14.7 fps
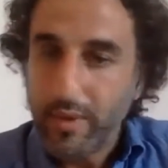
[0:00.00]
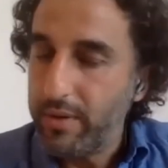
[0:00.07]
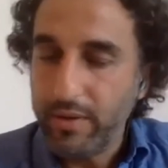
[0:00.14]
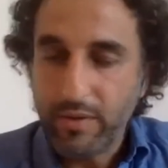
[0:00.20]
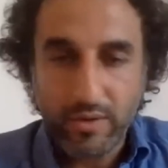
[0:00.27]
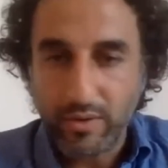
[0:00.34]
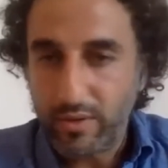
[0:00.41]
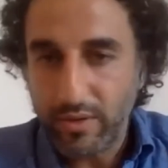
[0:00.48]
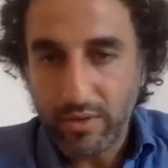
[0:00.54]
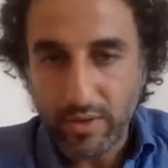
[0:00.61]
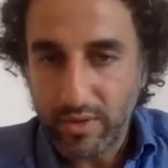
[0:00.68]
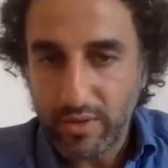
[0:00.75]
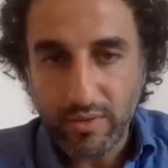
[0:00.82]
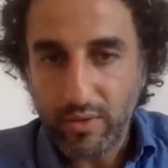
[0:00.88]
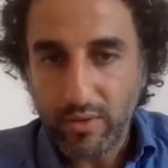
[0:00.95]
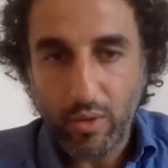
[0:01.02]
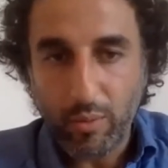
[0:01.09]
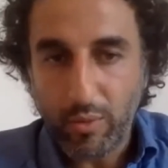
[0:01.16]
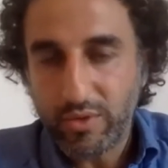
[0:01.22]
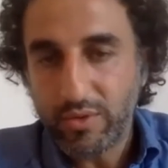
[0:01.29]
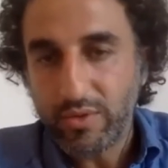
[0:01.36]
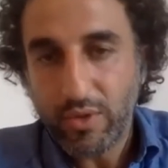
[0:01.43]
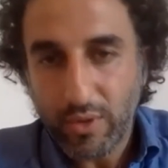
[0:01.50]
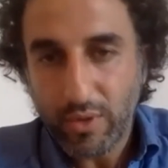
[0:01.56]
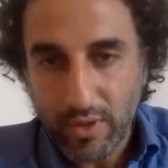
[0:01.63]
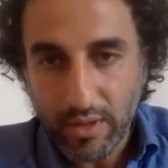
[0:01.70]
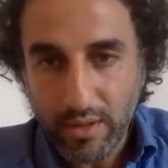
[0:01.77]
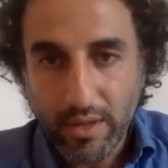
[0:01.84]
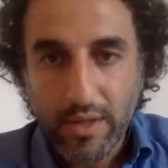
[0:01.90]
This is almost
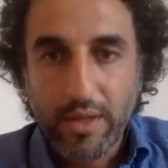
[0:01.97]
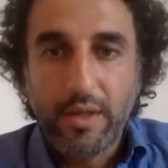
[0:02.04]
certain.